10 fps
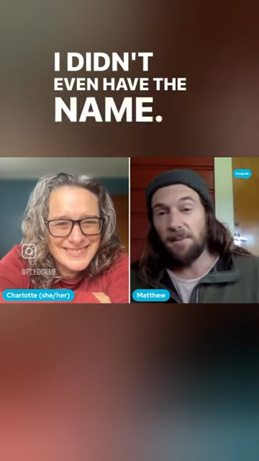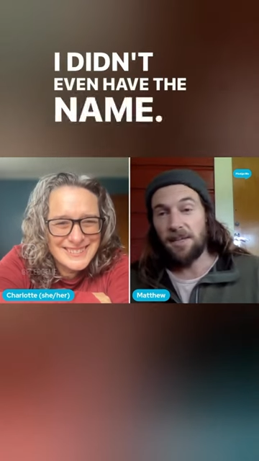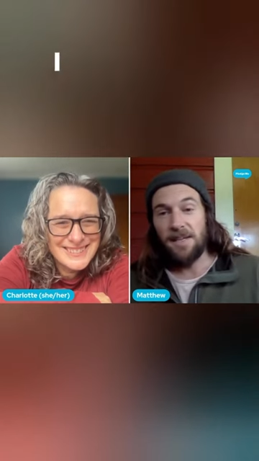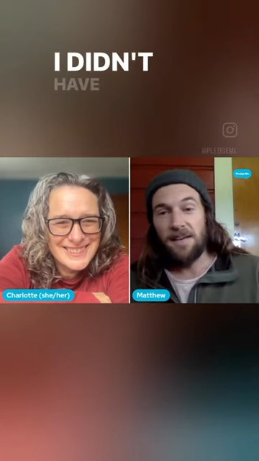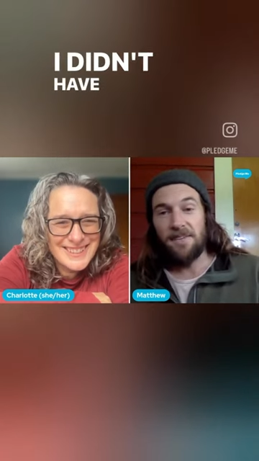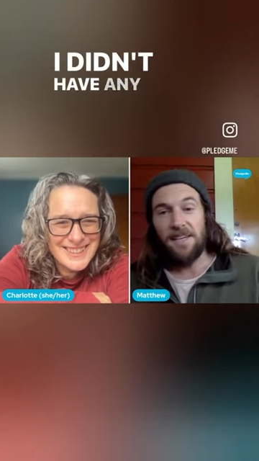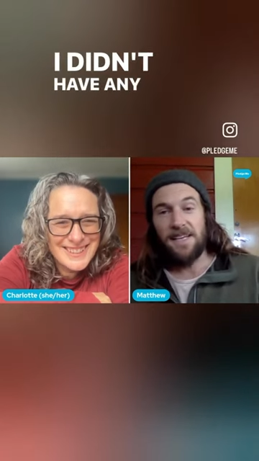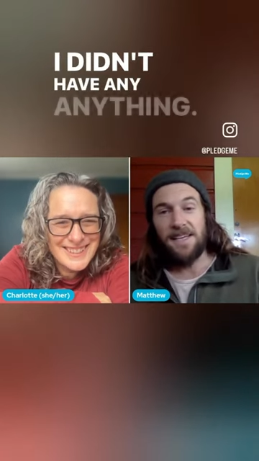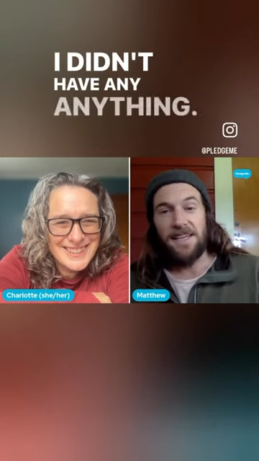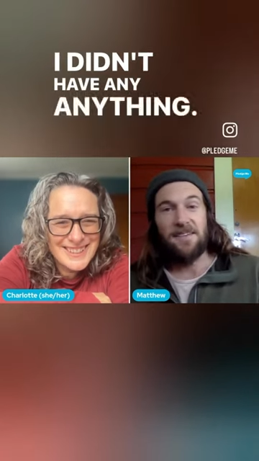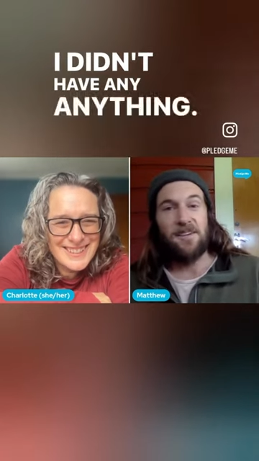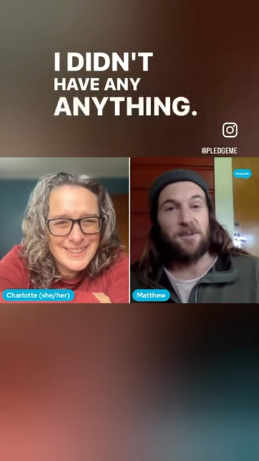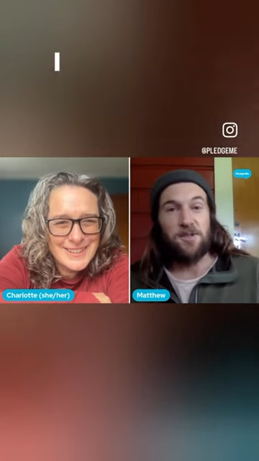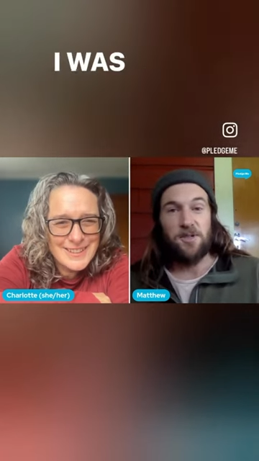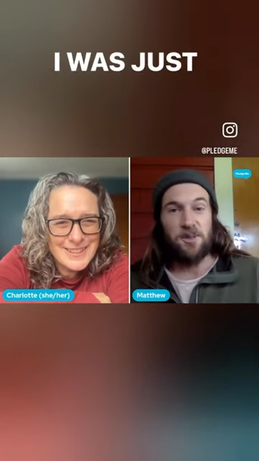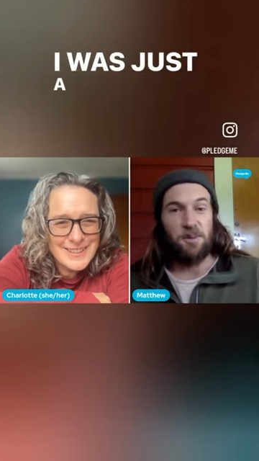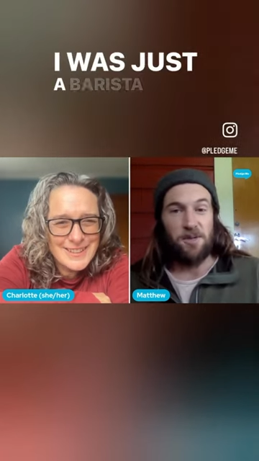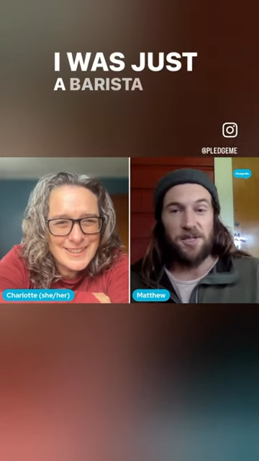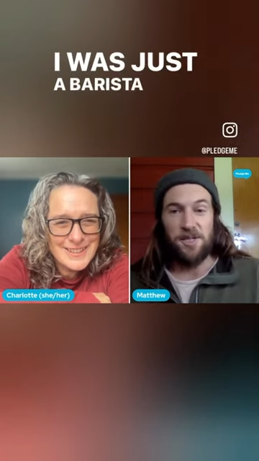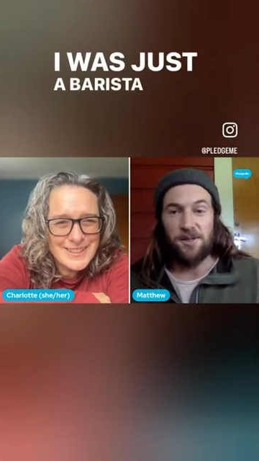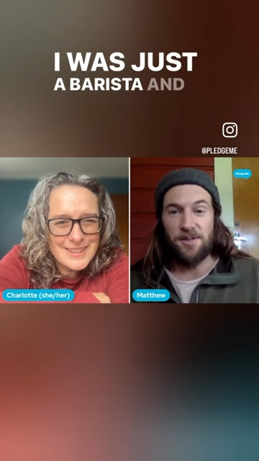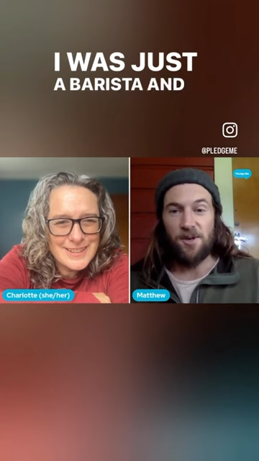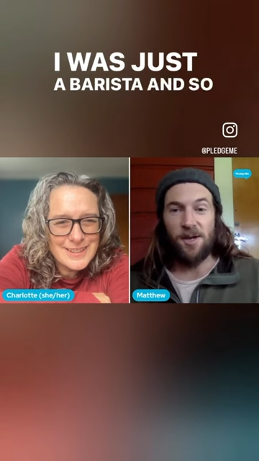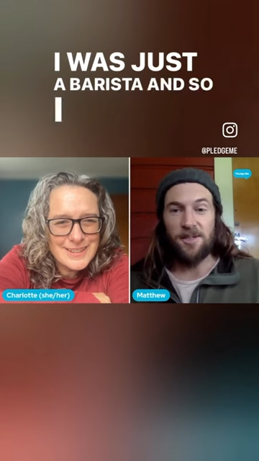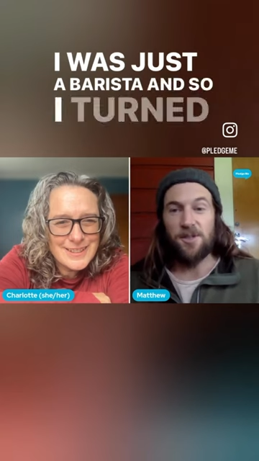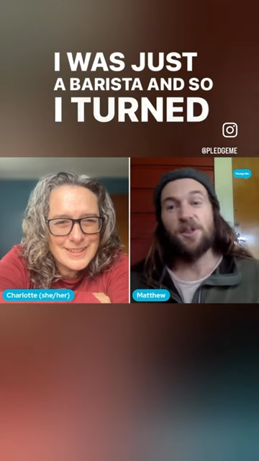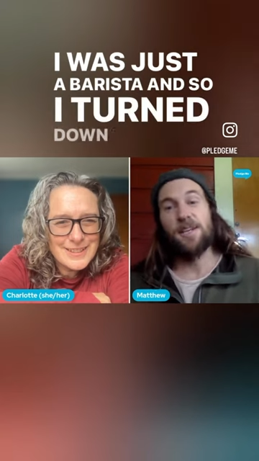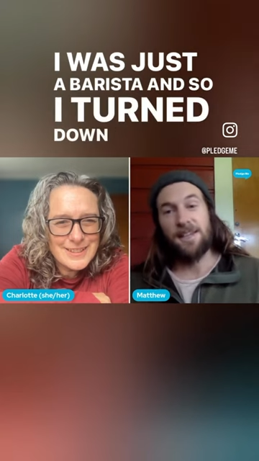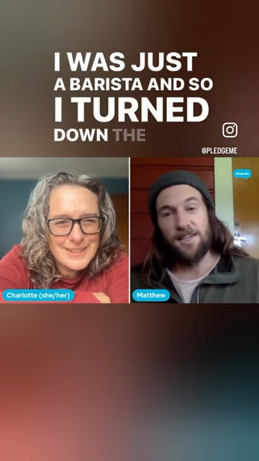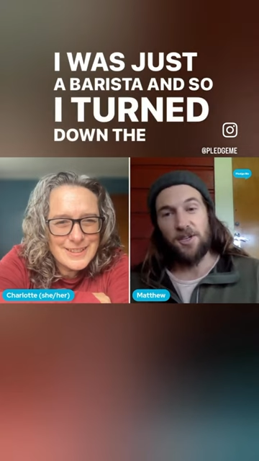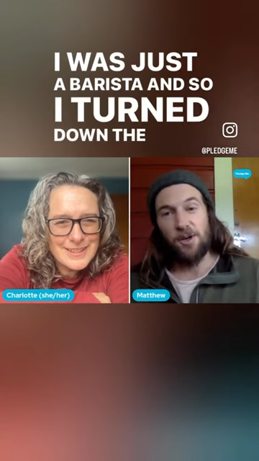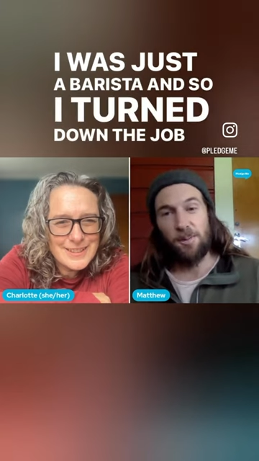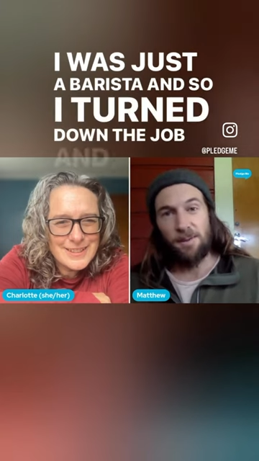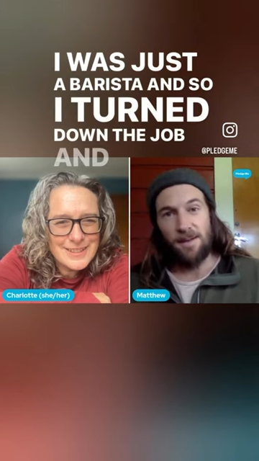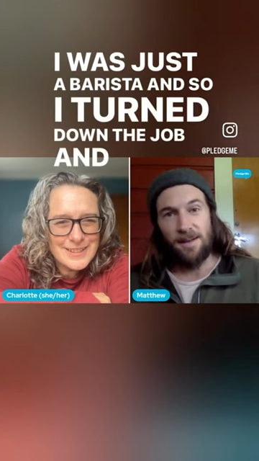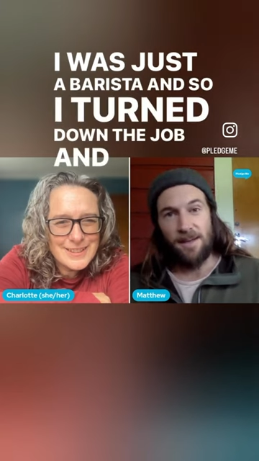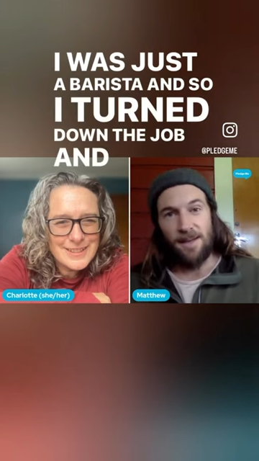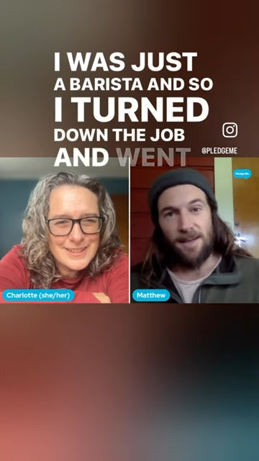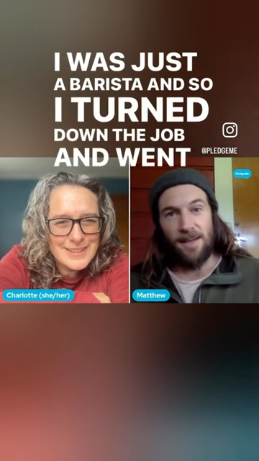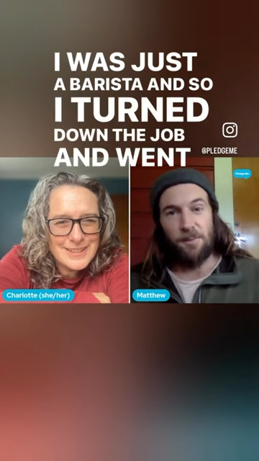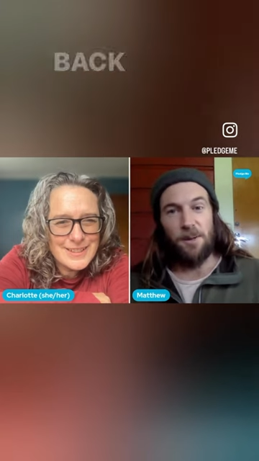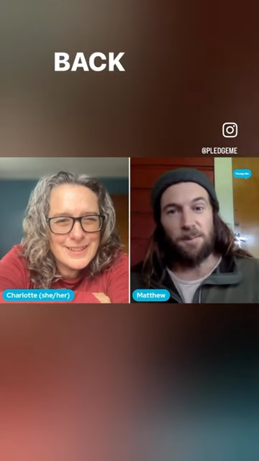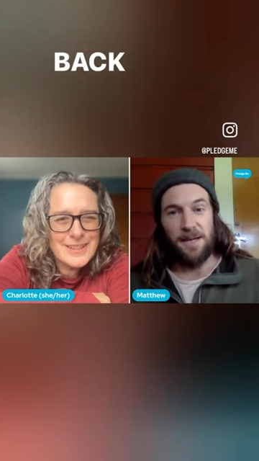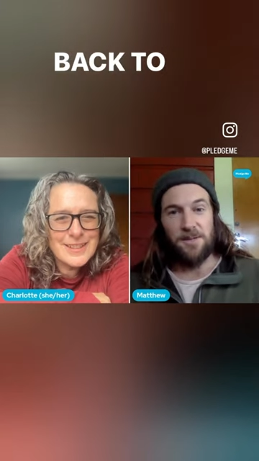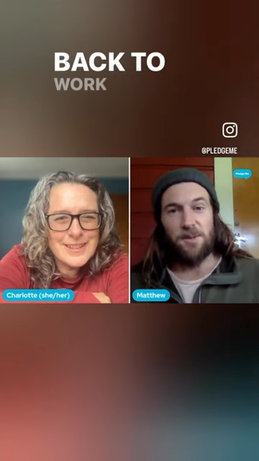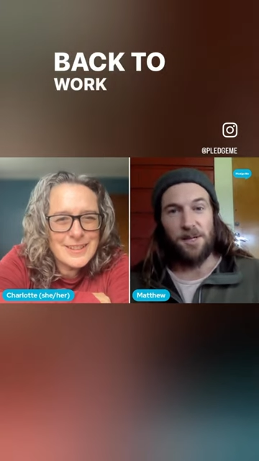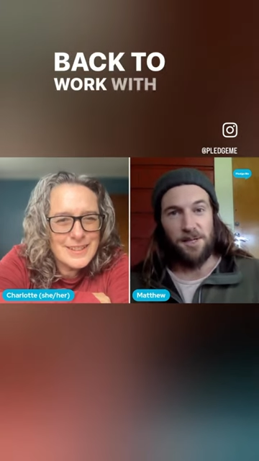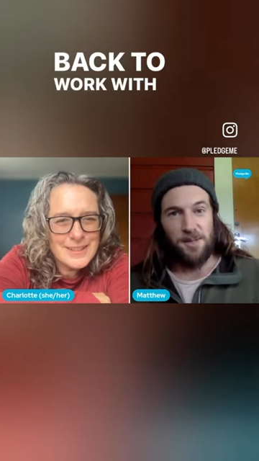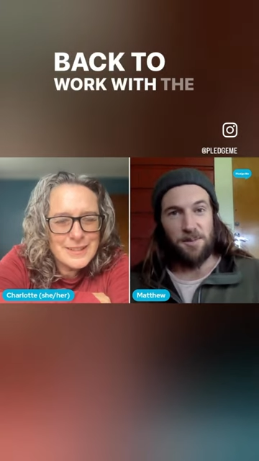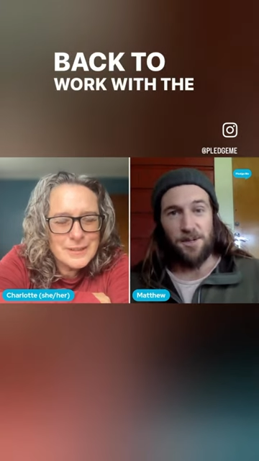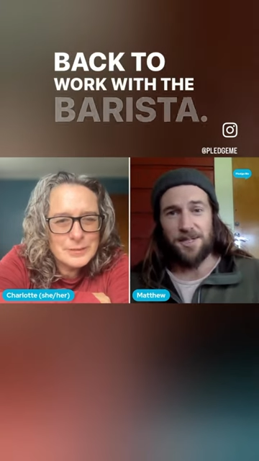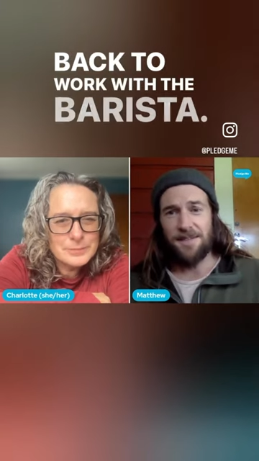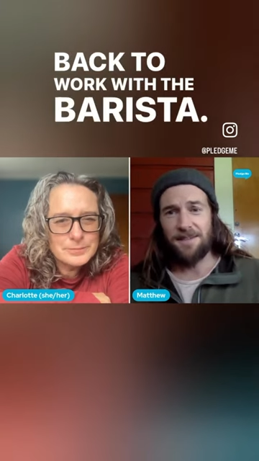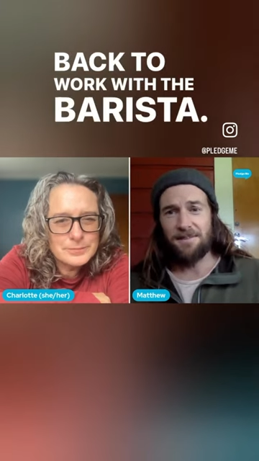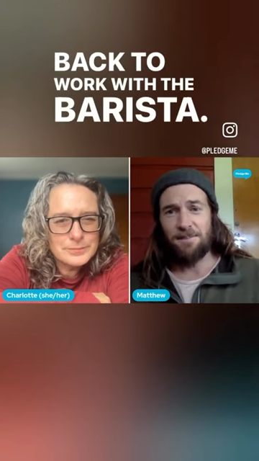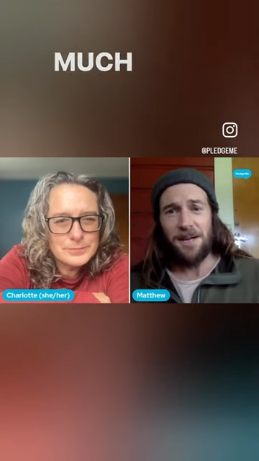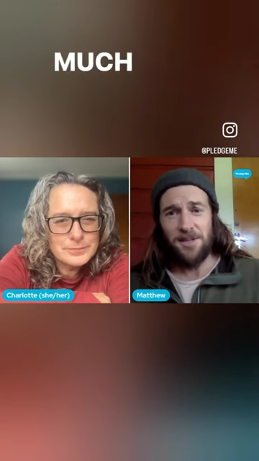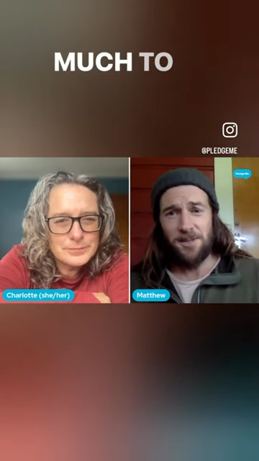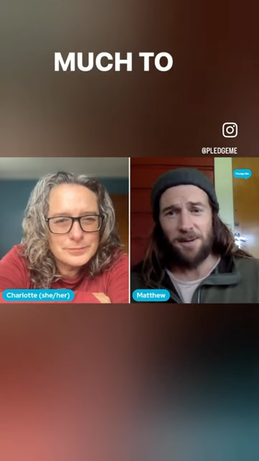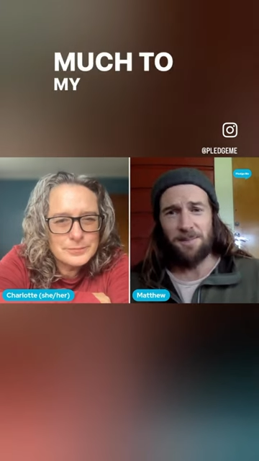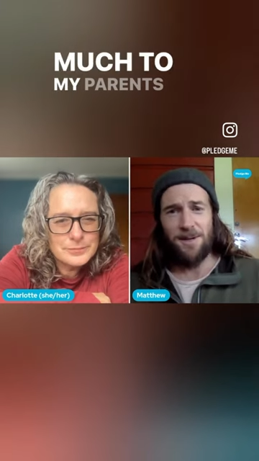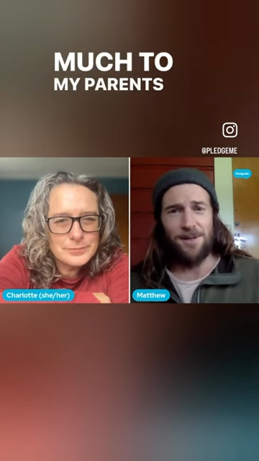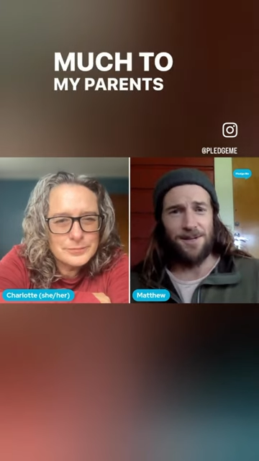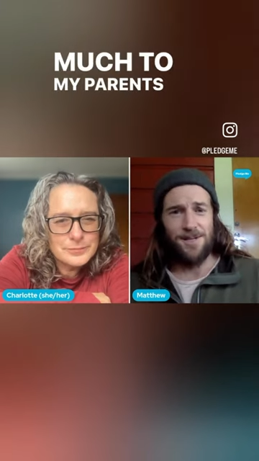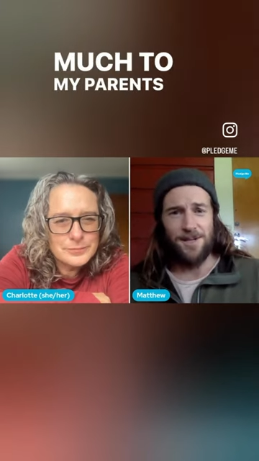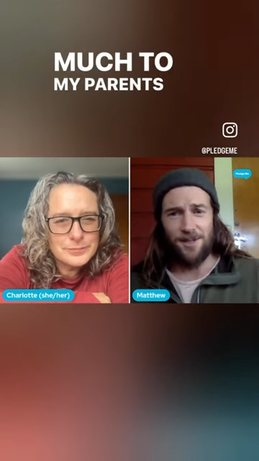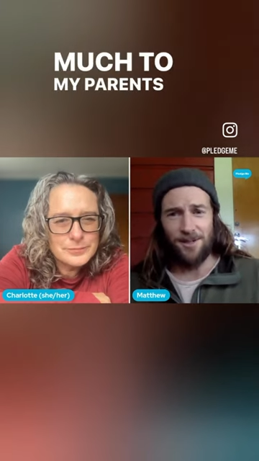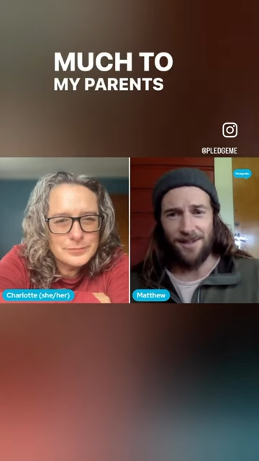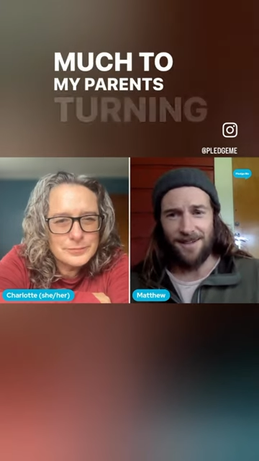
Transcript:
Speaker 1: I didn't have any anything. I was just a barista, and so I turned down the job and went back to working as a barista, much to my parents' chagrin,